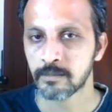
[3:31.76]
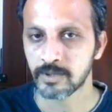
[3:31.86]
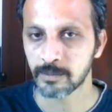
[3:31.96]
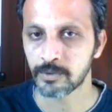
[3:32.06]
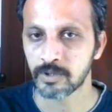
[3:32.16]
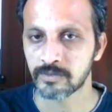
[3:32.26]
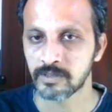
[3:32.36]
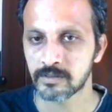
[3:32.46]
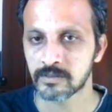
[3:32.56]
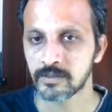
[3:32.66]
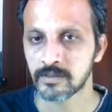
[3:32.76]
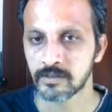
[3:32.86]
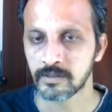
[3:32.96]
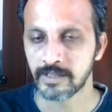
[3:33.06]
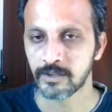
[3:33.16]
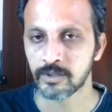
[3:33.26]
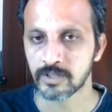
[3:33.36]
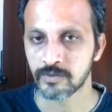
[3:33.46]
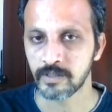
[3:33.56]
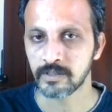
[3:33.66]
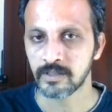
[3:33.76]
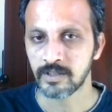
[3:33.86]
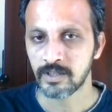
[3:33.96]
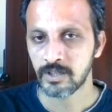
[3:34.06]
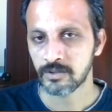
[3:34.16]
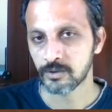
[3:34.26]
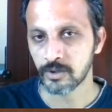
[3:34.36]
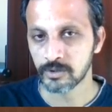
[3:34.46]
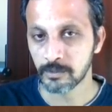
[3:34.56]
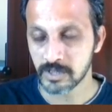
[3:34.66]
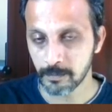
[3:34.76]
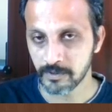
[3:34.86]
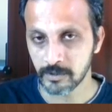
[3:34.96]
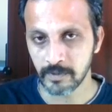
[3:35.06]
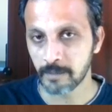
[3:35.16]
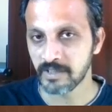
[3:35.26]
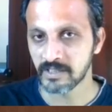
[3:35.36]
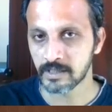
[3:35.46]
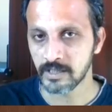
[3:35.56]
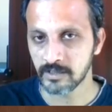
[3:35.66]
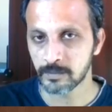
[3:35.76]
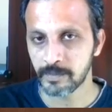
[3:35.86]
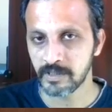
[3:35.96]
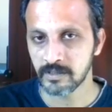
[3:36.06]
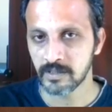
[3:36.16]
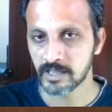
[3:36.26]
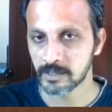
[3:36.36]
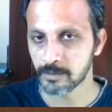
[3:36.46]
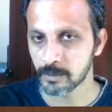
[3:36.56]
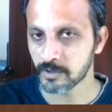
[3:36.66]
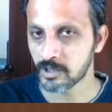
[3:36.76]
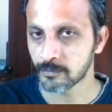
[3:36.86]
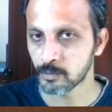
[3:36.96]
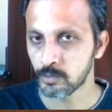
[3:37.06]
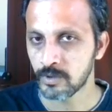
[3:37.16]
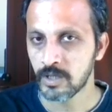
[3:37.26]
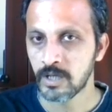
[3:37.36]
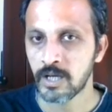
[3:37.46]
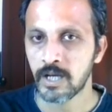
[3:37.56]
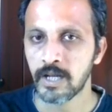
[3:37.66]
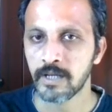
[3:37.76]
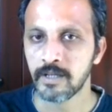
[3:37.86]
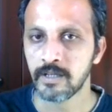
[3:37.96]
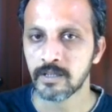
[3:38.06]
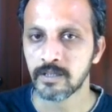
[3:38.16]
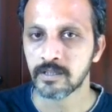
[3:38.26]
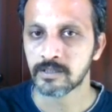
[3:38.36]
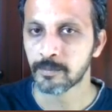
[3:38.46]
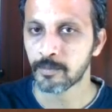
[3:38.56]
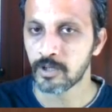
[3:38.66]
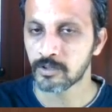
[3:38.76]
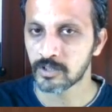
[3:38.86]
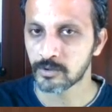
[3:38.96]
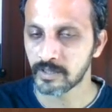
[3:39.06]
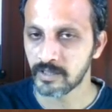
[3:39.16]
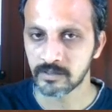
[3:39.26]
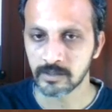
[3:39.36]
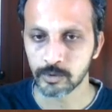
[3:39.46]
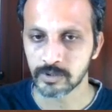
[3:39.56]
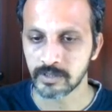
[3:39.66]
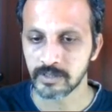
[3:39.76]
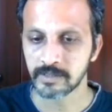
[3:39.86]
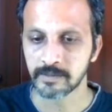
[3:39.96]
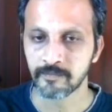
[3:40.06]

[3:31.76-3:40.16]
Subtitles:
Bishop into f6, knight into h5. So now the bishop is, I mean the king is pinned and the bishop cannot move, and the pawn is also getting supported here.